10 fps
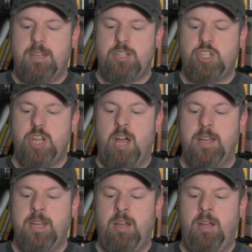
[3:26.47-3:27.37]

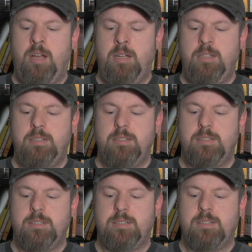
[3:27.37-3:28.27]
Shock and Awe.
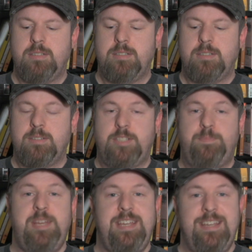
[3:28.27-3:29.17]

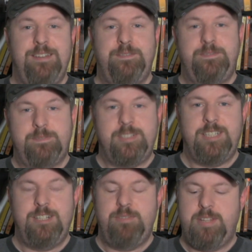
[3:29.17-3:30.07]
Speaking of, you
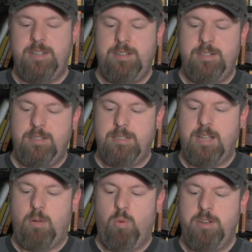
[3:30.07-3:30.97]
know, thunder.
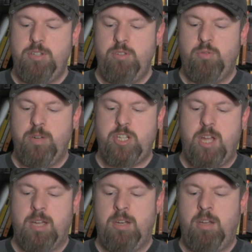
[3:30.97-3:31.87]
123.
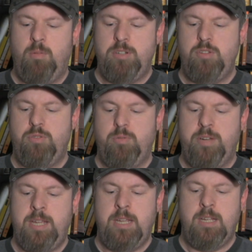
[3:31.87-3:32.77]
Shock and Awe
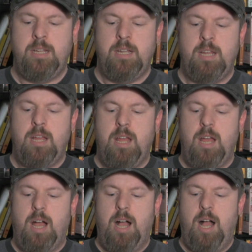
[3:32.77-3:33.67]
123.
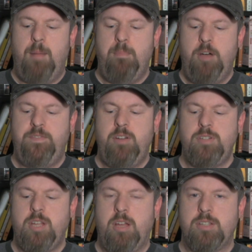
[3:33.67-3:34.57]
Mofo
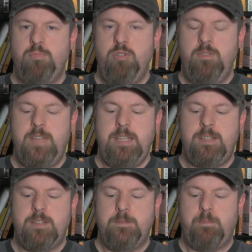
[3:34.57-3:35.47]
Talks
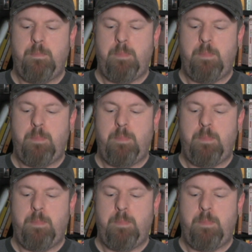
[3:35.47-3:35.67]
Movies.